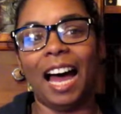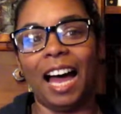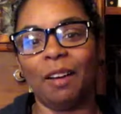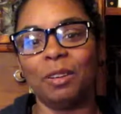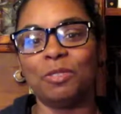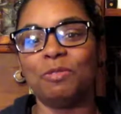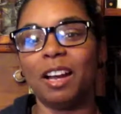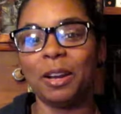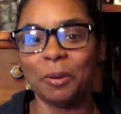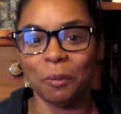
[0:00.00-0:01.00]
I was
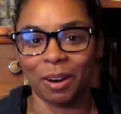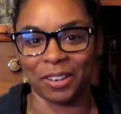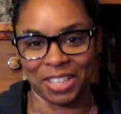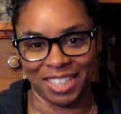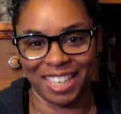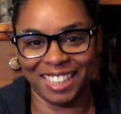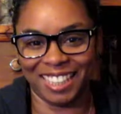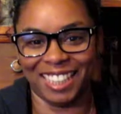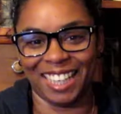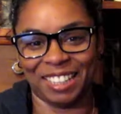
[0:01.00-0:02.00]
very worried.
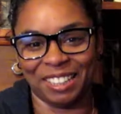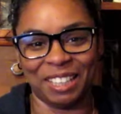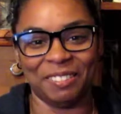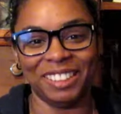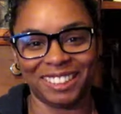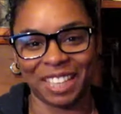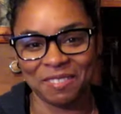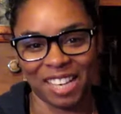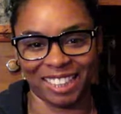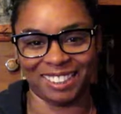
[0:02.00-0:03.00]
Let me
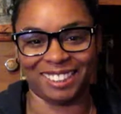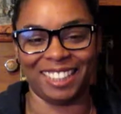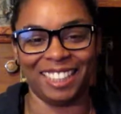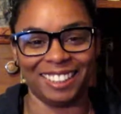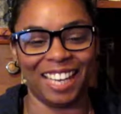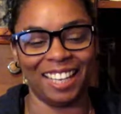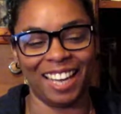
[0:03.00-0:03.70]
start by saying that.